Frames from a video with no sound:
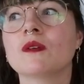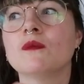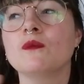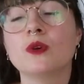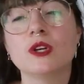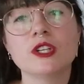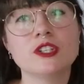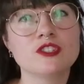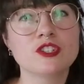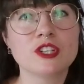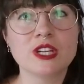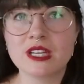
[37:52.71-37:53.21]

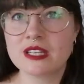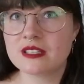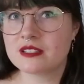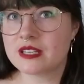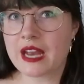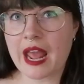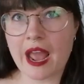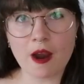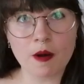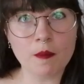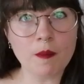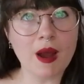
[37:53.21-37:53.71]
which is
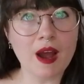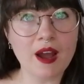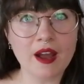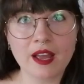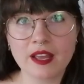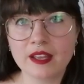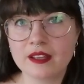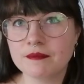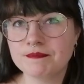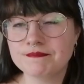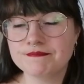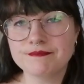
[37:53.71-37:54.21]
now
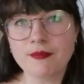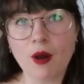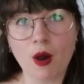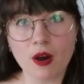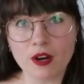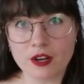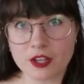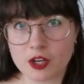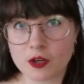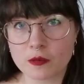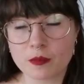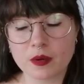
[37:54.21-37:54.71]
my
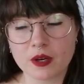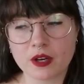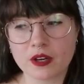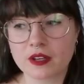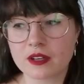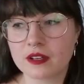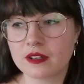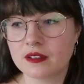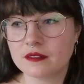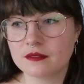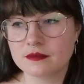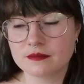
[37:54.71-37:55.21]

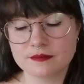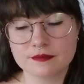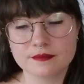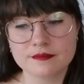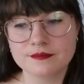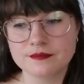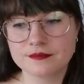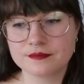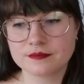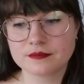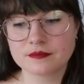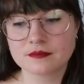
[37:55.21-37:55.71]
audiobook
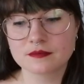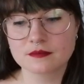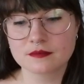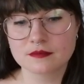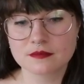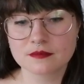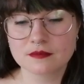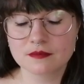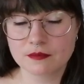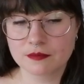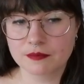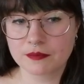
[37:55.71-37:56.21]

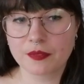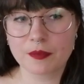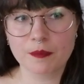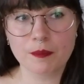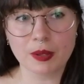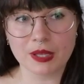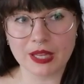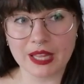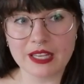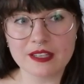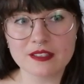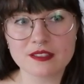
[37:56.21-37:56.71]

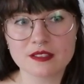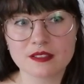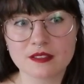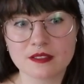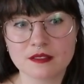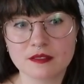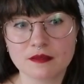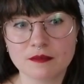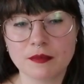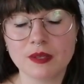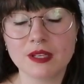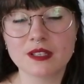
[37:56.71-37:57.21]
place
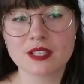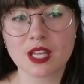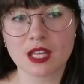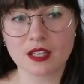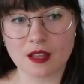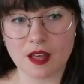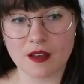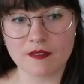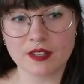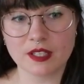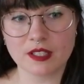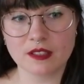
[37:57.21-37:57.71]
because I
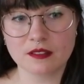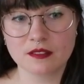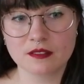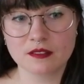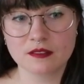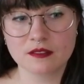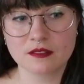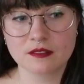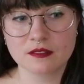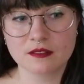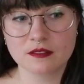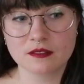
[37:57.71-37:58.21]
love it.
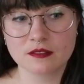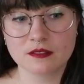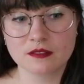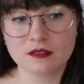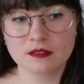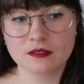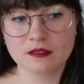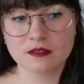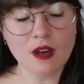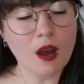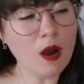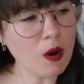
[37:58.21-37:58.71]

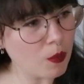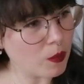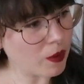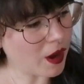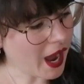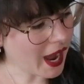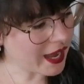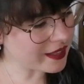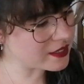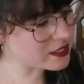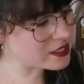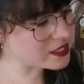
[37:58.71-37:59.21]
Oh,
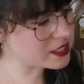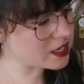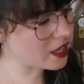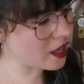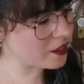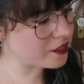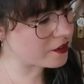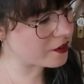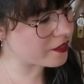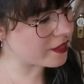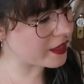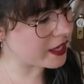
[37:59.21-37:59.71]
I listen to
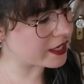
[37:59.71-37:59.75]
other